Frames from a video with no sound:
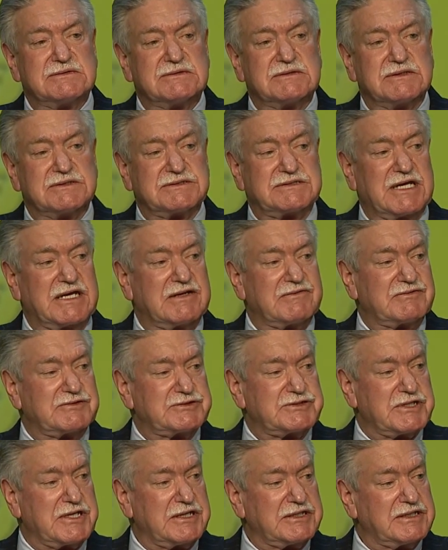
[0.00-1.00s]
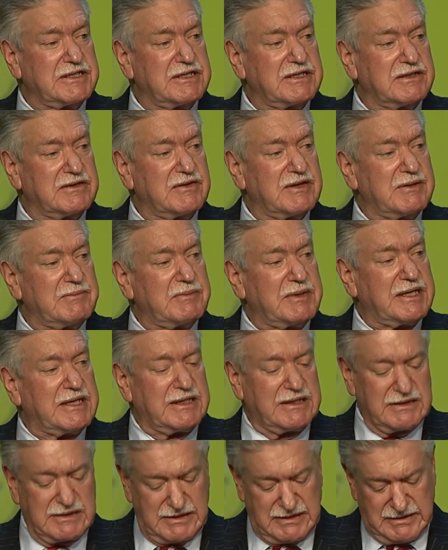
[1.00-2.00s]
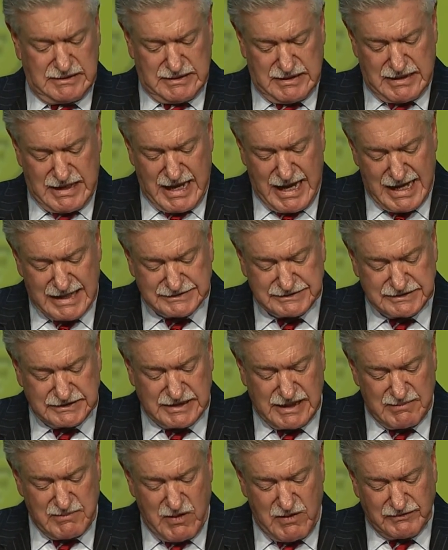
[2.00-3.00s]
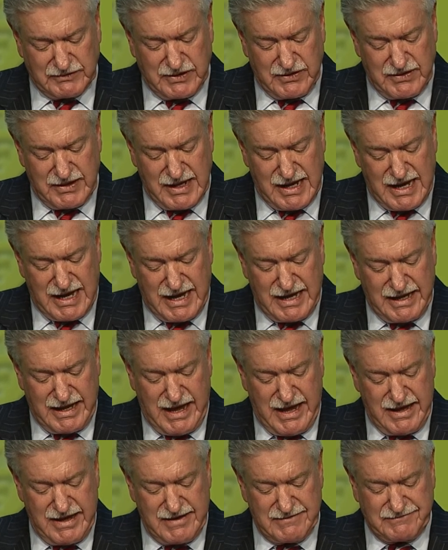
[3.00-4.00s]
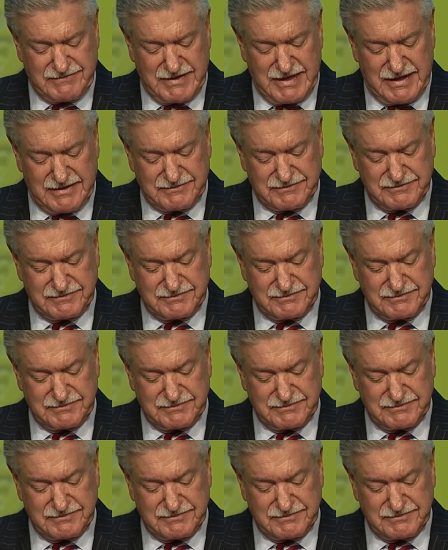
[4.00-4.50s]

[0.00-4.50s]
the state of Virginia, and then being asked to come over to the IAFF.